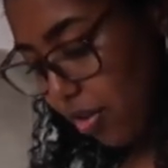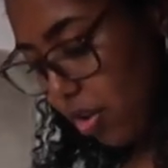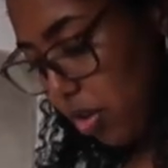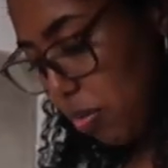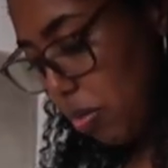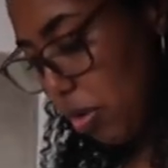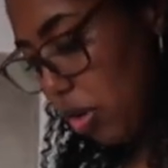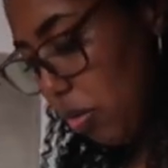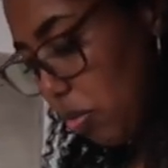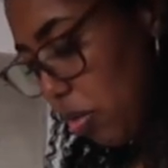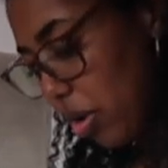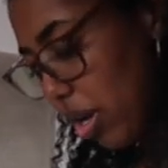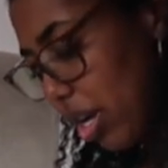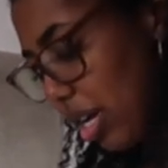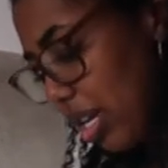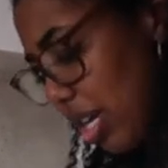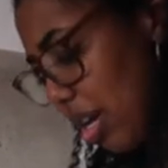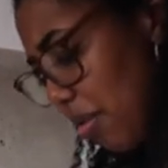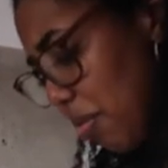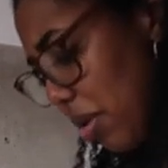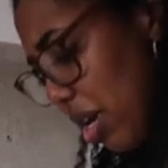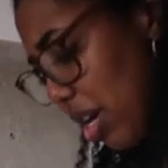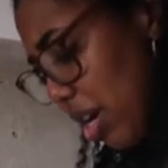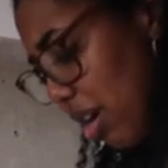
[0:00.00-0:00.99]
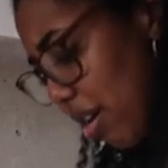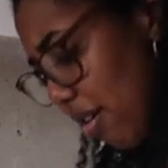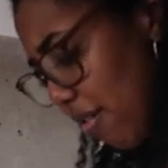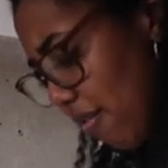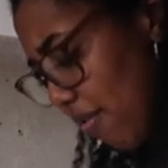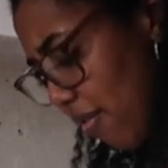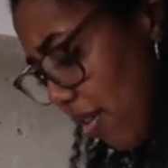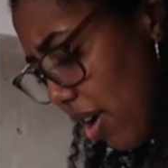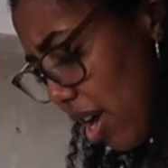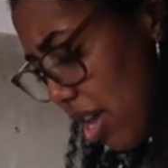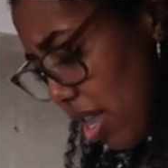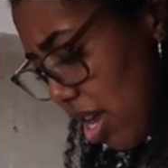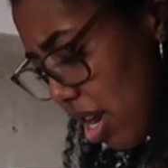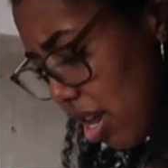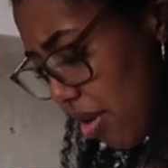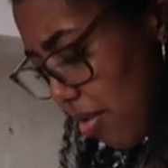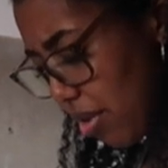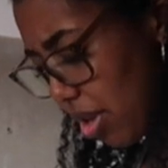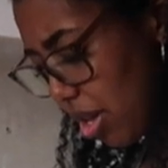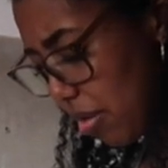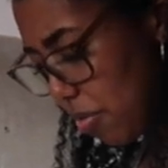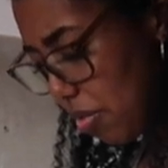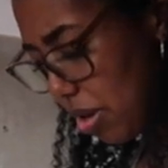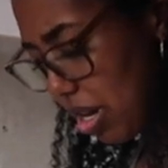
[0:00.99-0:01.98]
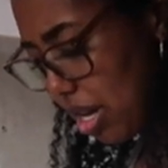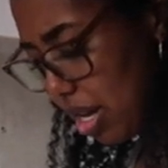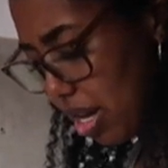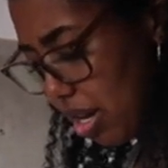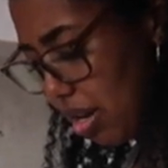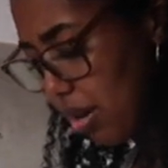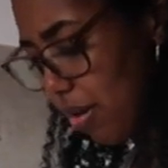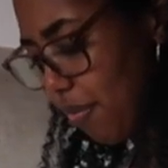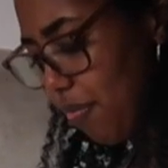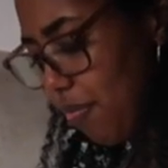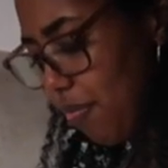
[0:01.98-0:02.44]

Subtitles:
Your shit dirt, you get crying.